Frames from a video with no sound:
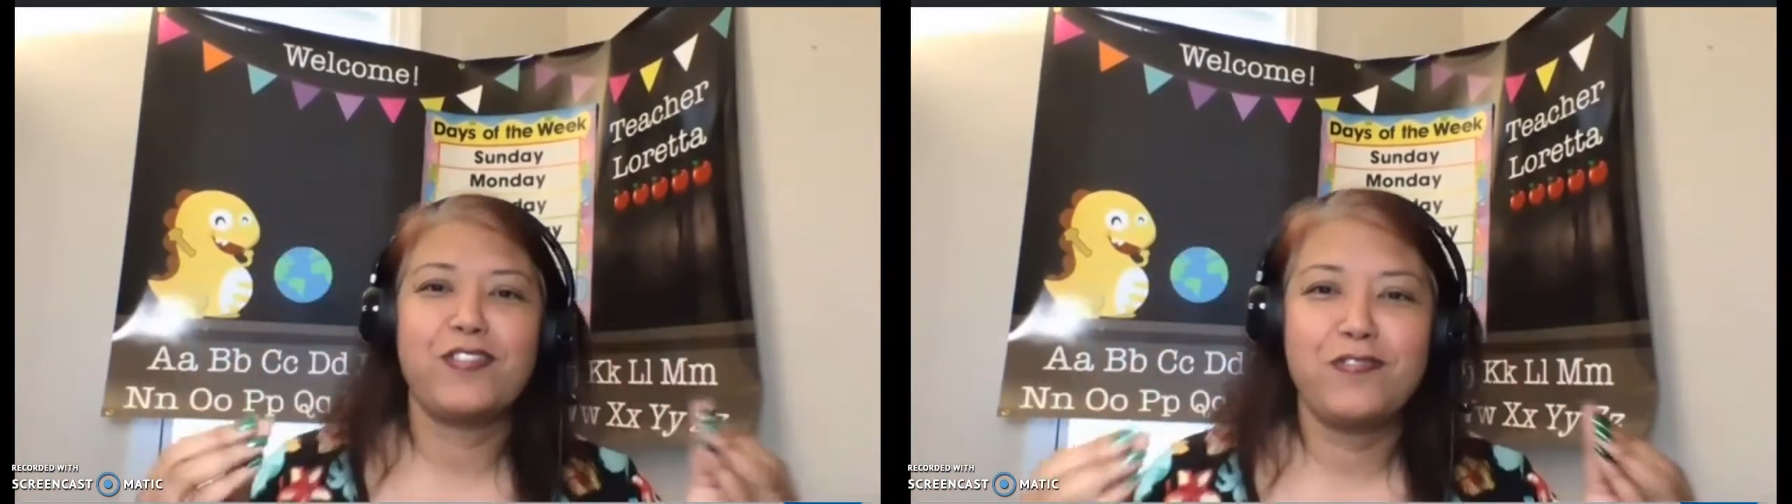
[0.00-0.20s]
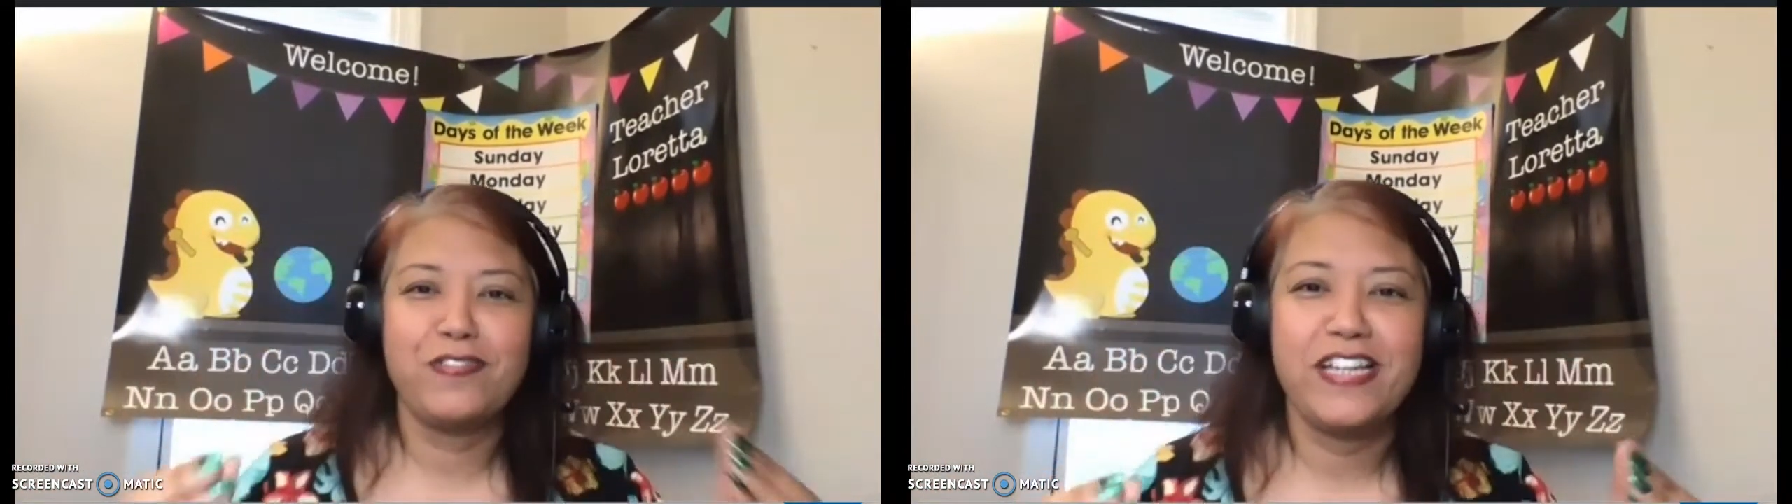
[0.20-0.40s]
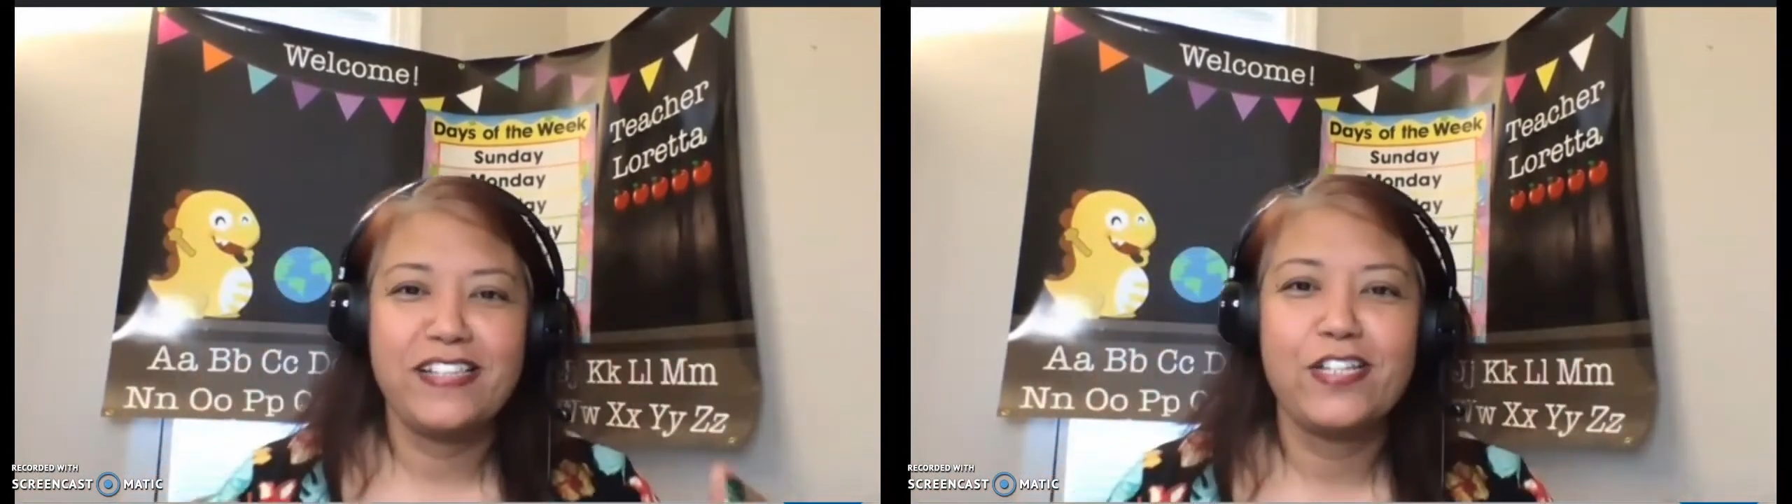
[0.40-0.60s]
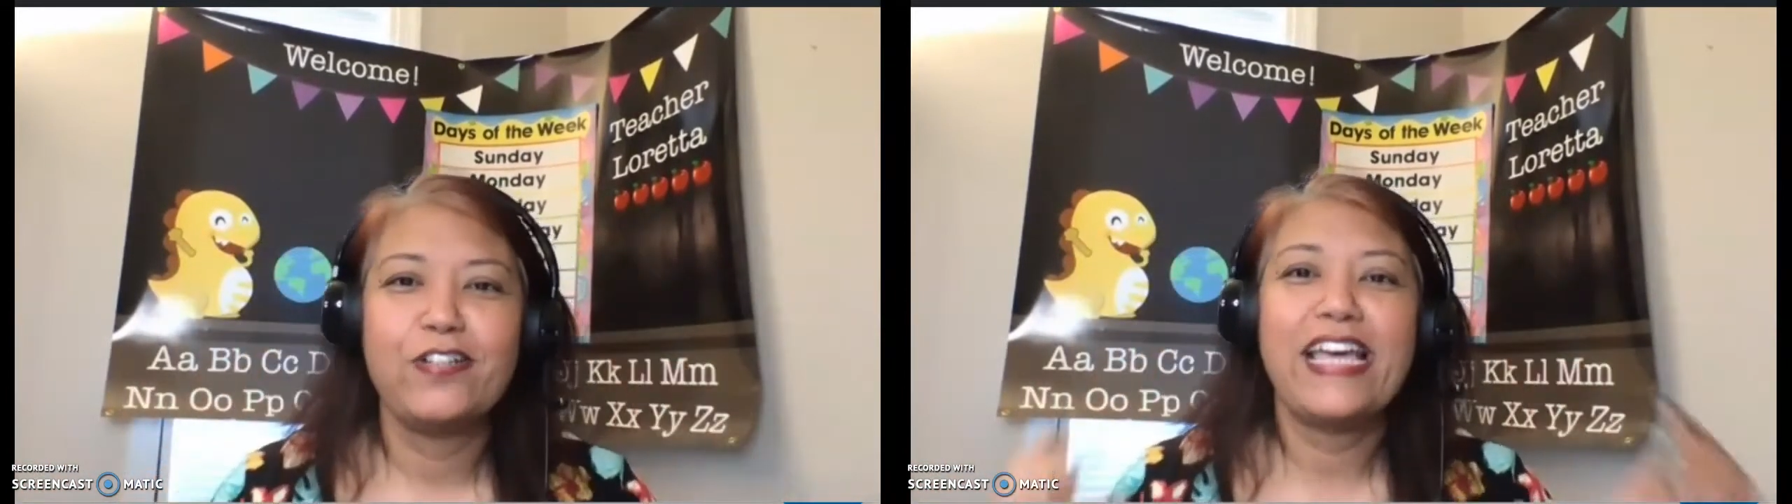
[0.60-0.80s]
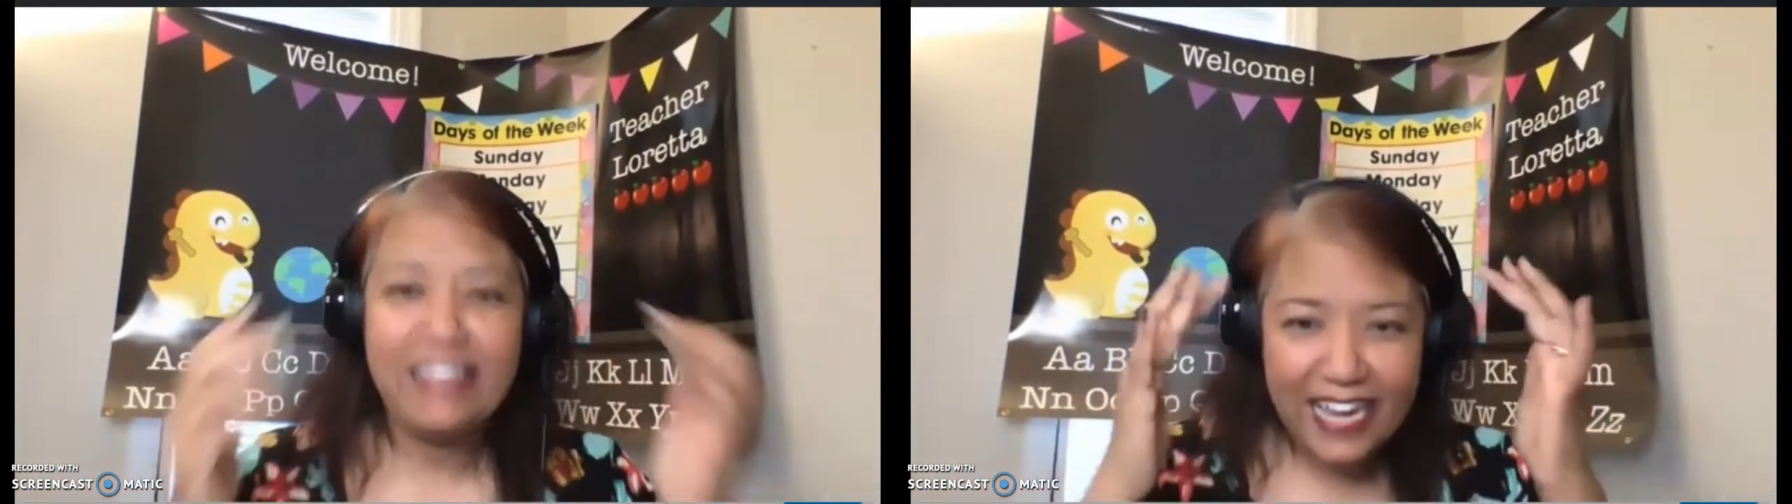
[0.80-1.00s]
students,
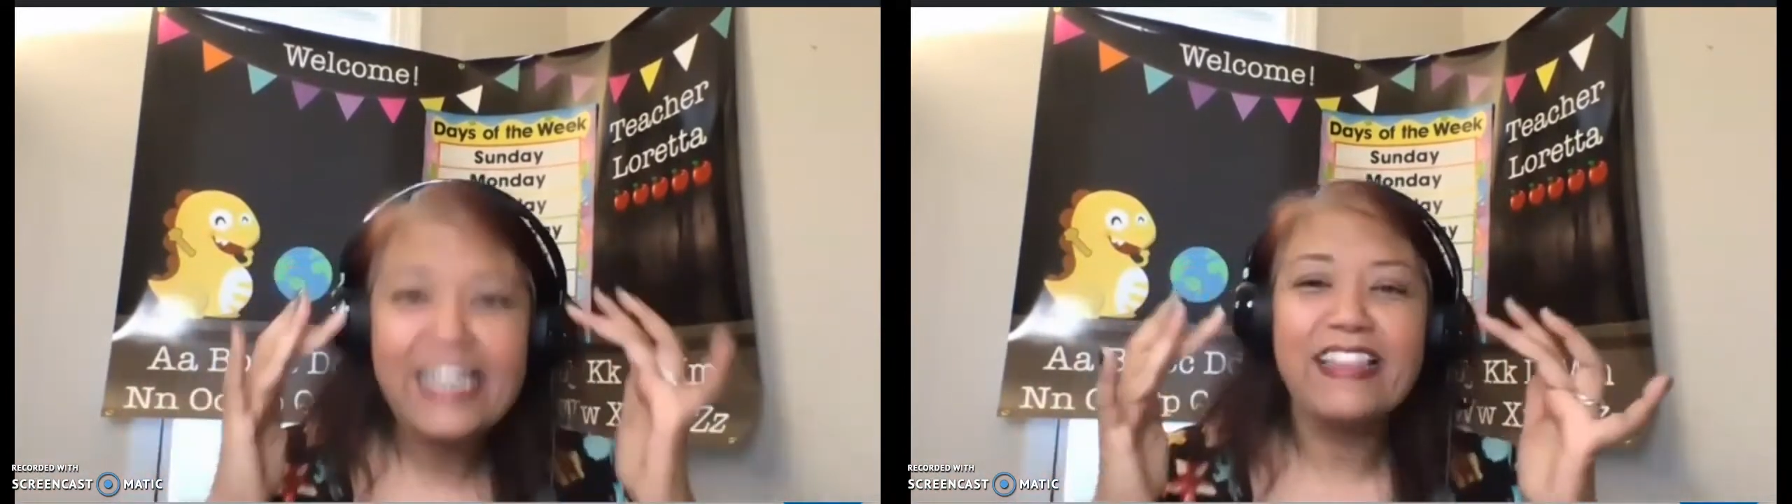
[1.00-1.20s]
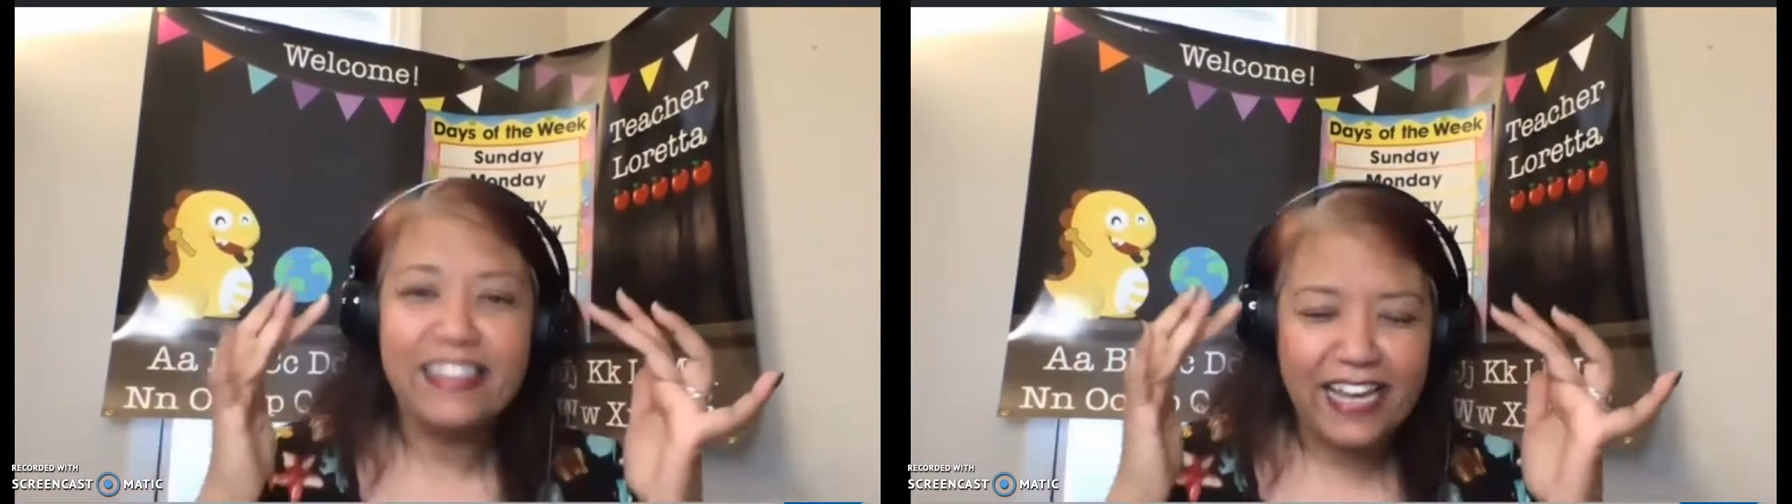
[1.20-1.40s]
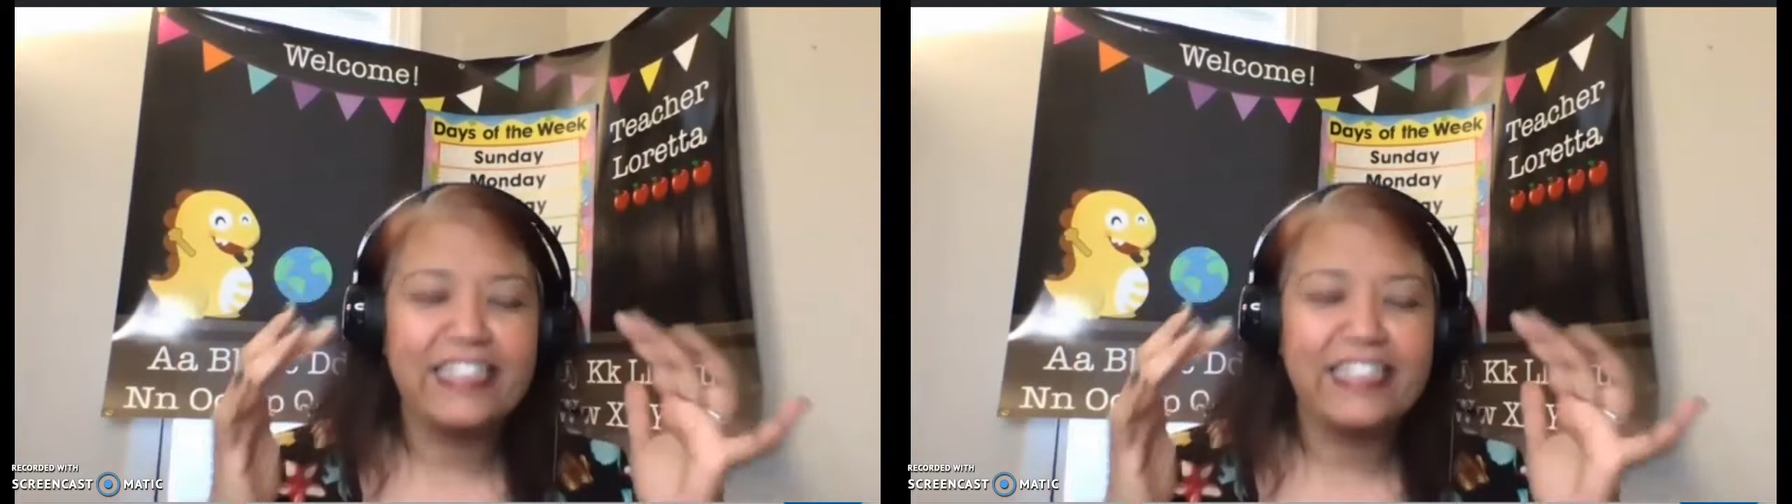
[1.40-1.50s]
that they can think,